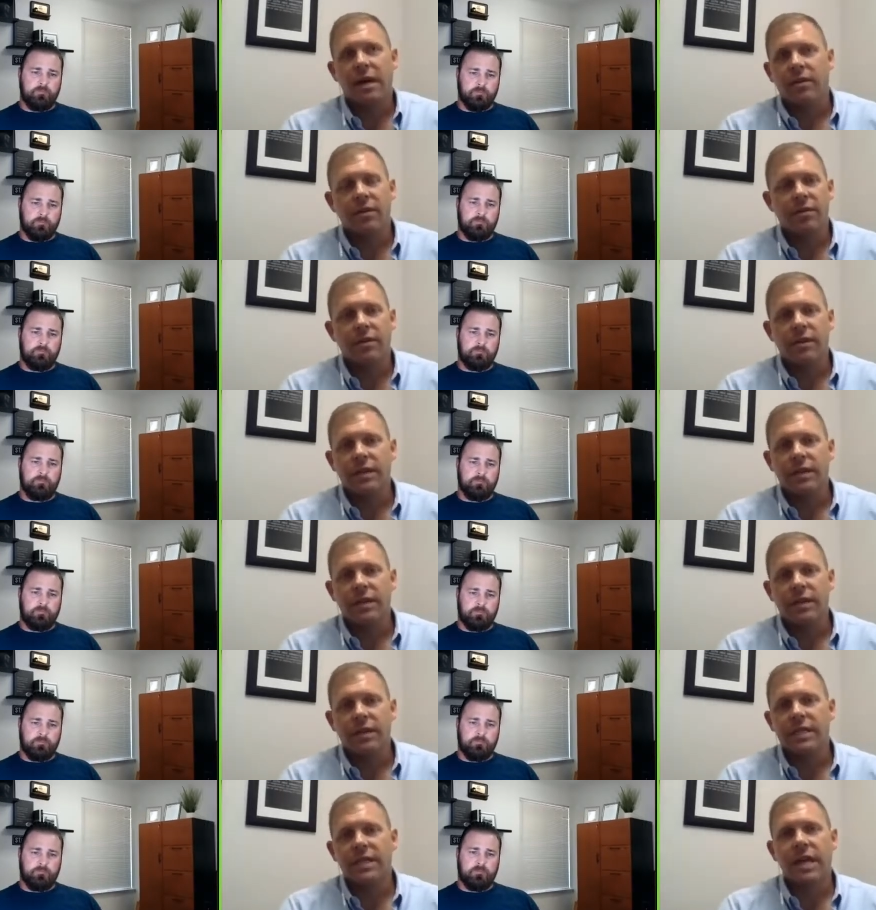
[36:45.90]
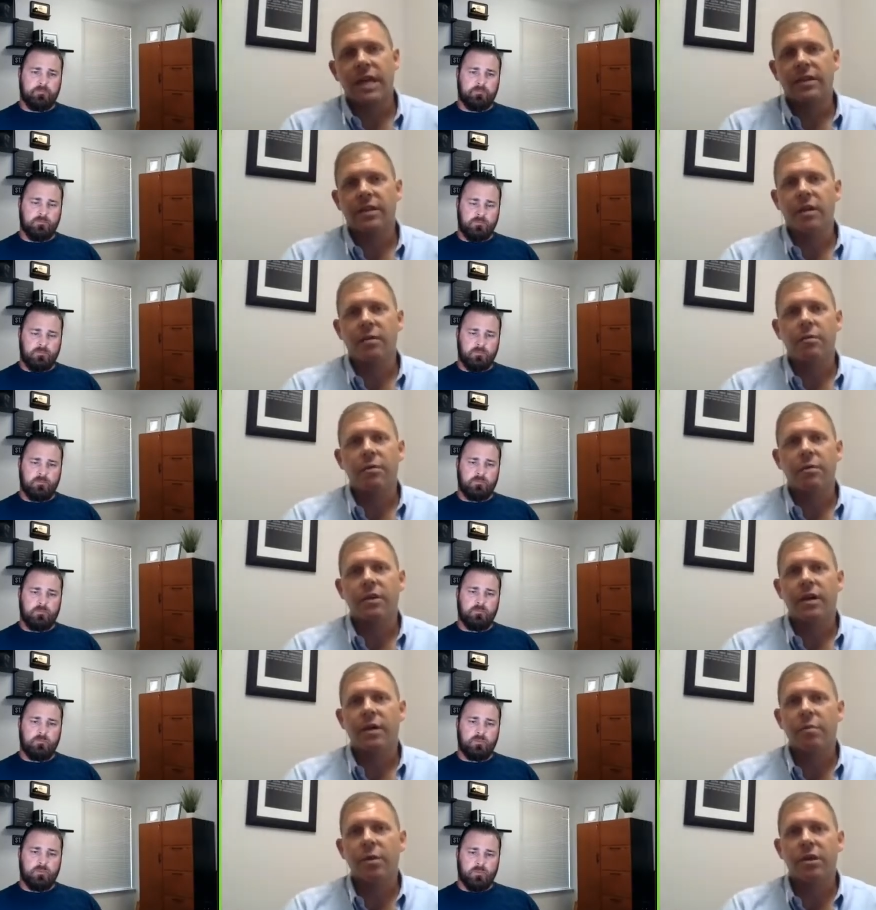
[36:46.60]
Speaker 1: know the exact
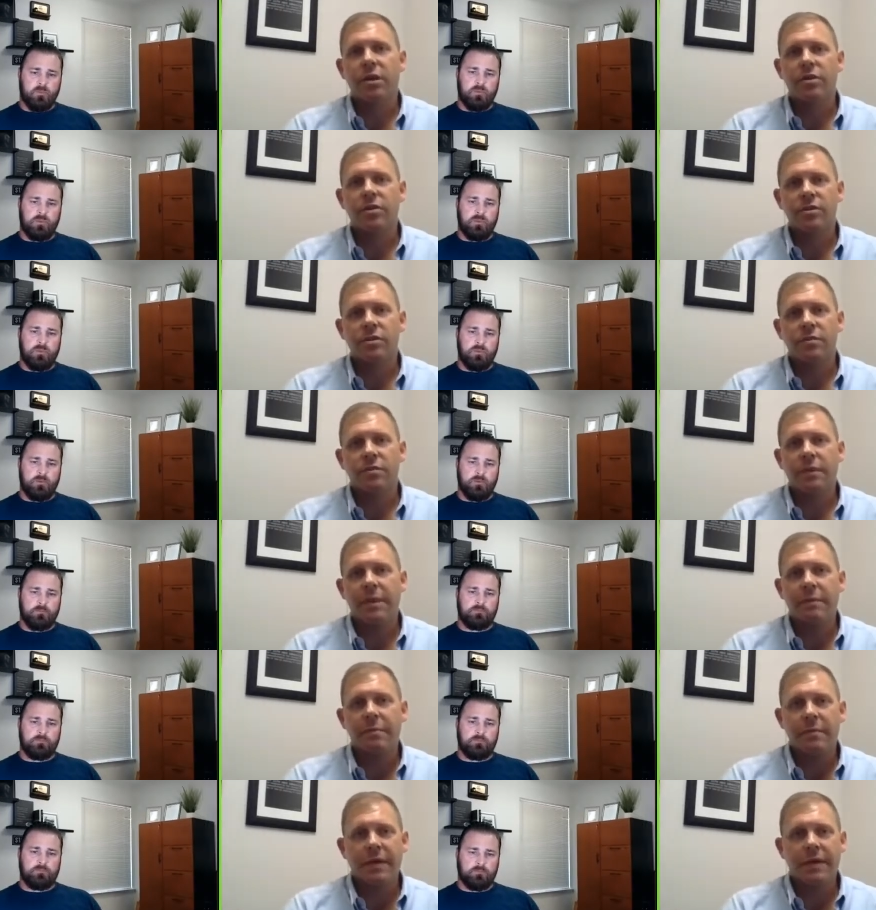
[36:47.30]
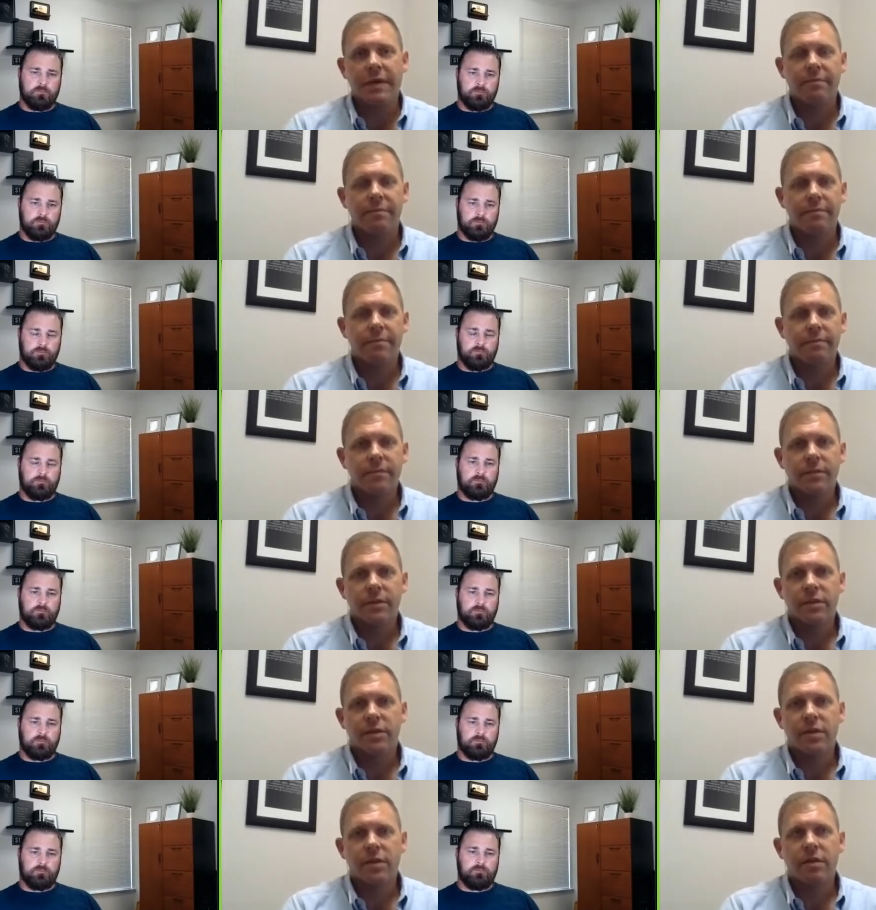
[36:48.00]
number. I probably should. My my
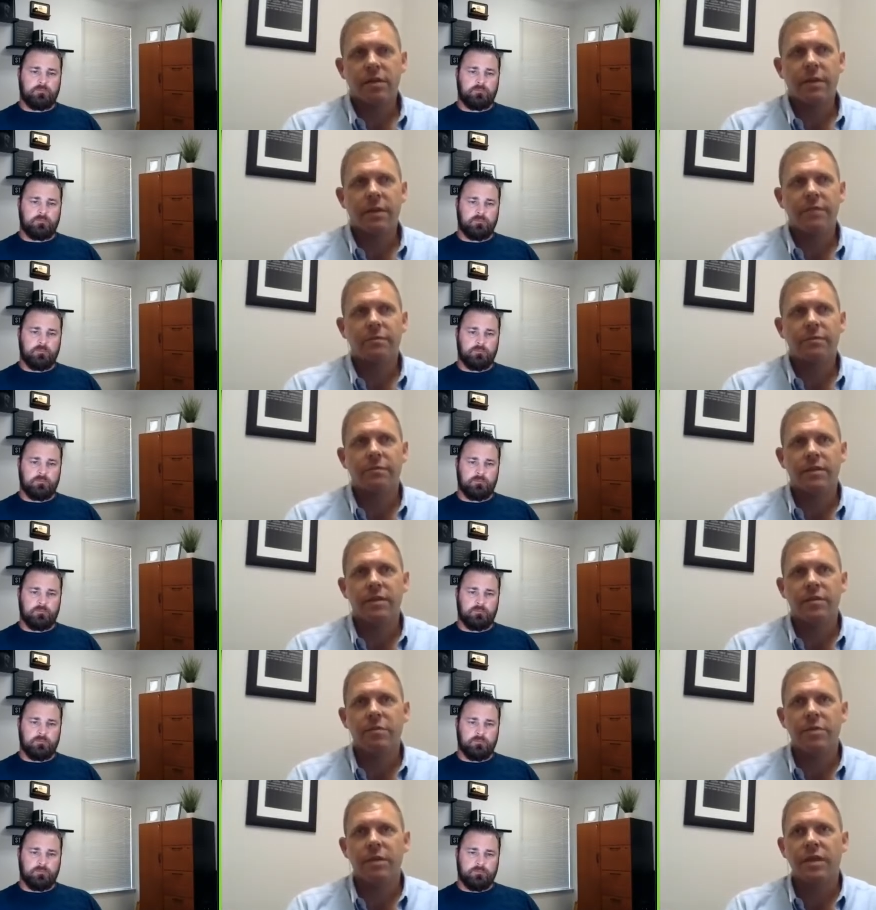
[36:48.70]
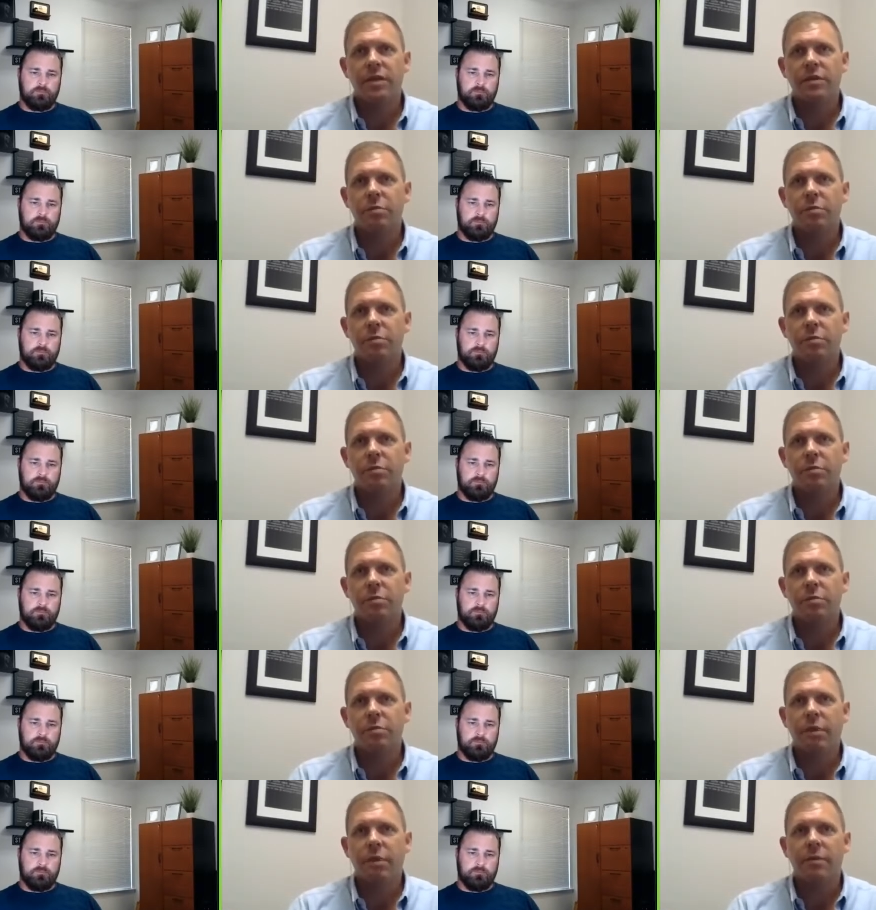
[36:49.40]
Sarah, my CPA is
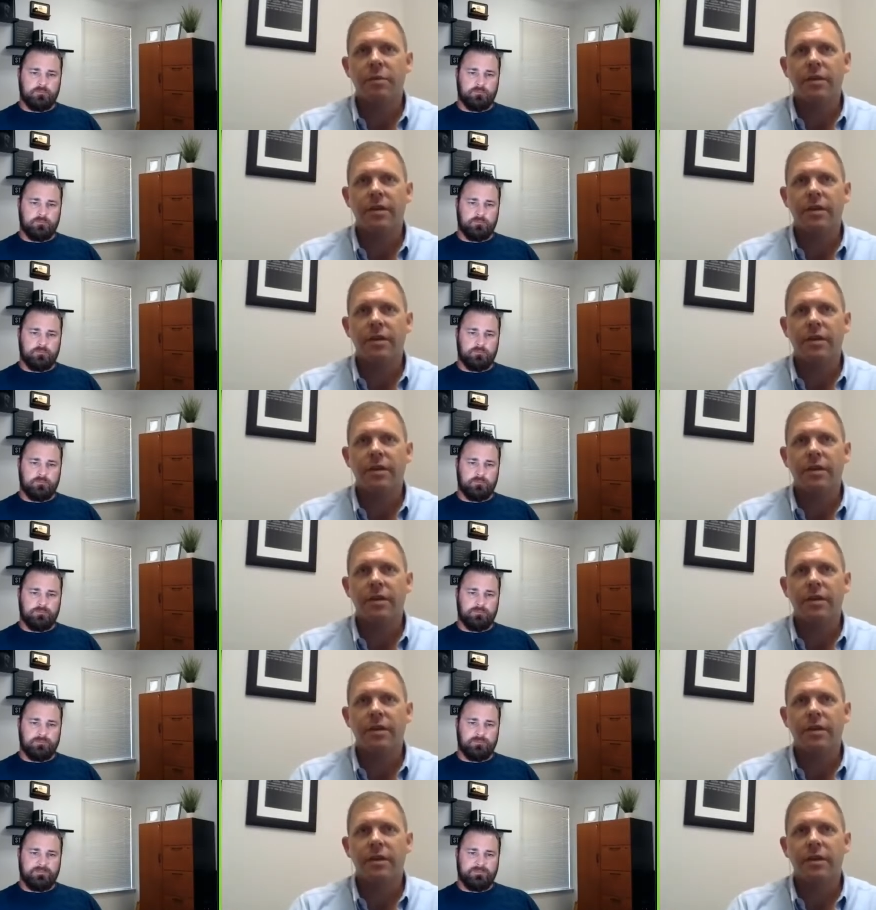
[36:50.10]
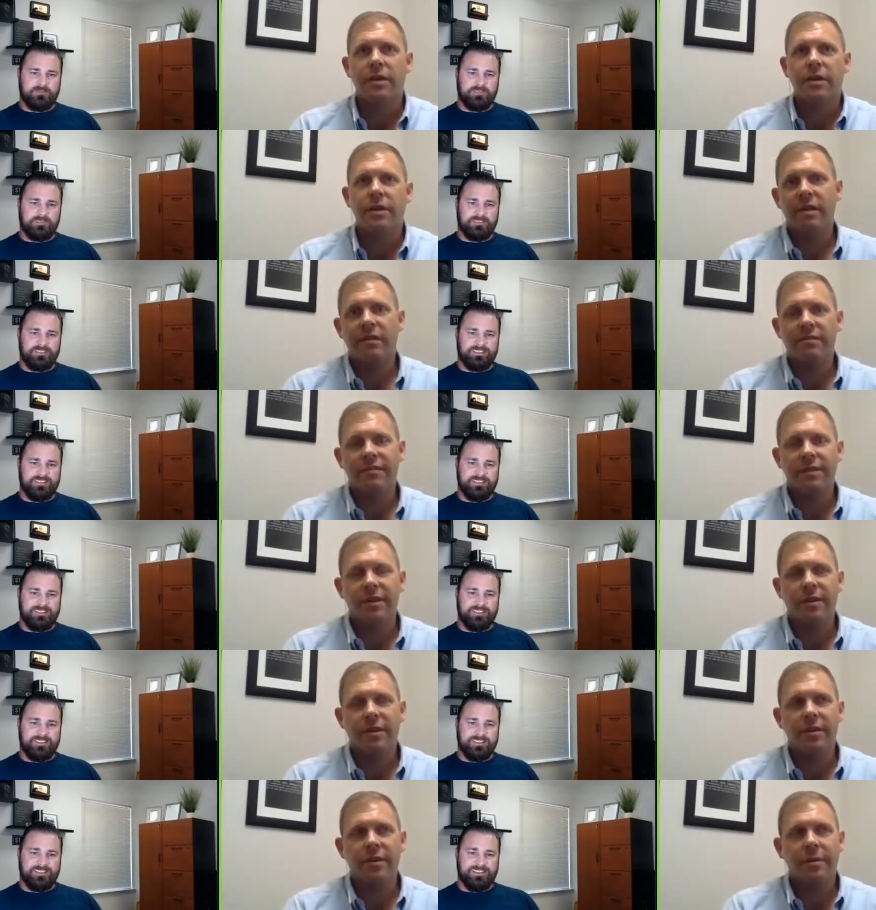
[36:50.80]
probably like one over. I don't
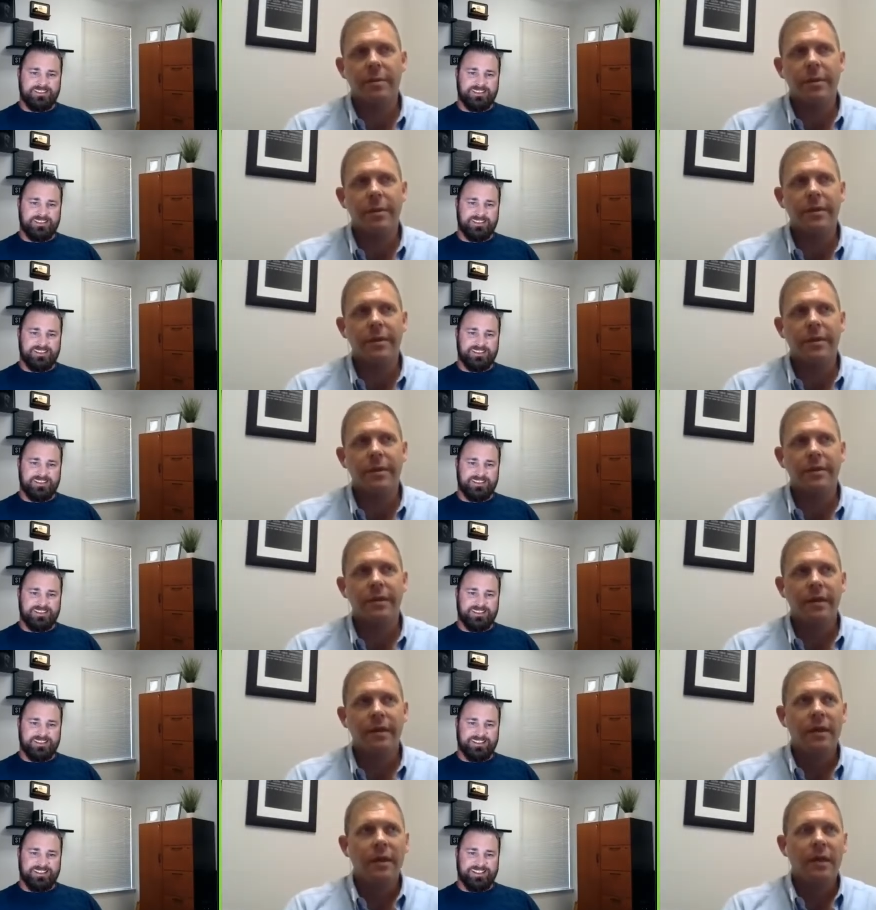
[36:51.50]
know that figure, but